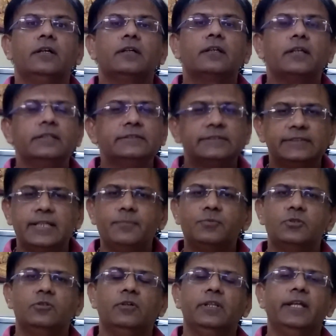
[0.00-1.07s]

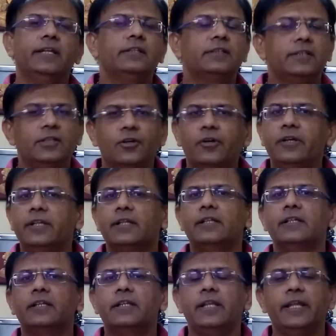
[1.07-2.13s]
conceptual and
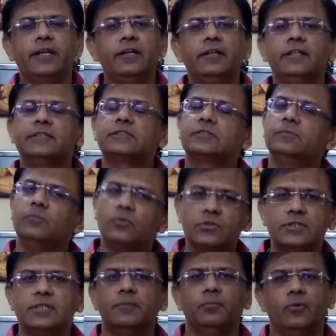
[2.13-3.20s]
theoretical clarity is
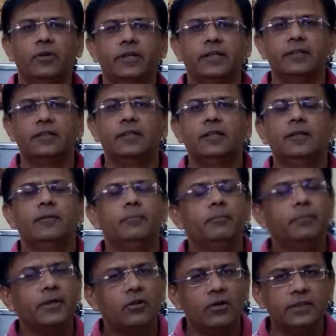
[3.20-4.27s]
most important,
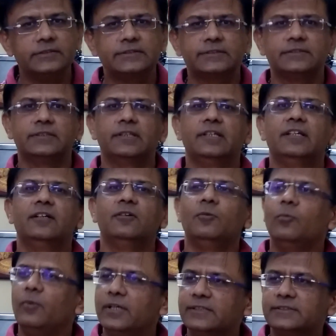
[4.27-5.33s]
because
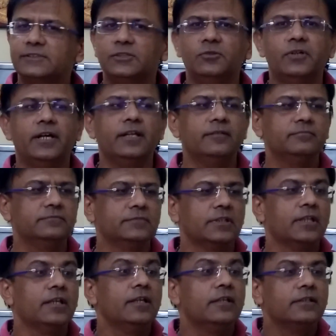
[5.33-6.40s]
once you are
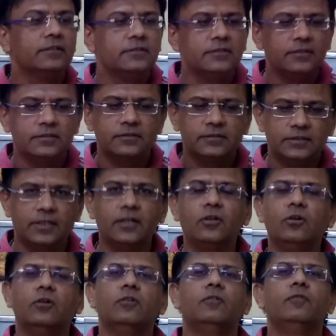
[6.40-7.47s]

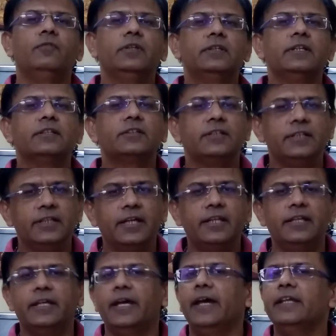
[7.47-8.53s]
thorough with the
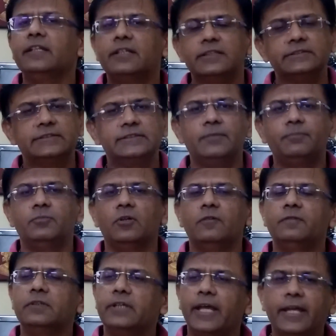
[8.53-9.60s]
theory and concept
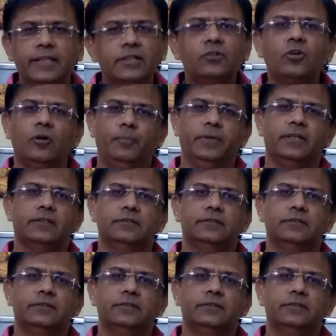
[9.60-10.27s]
of any topic,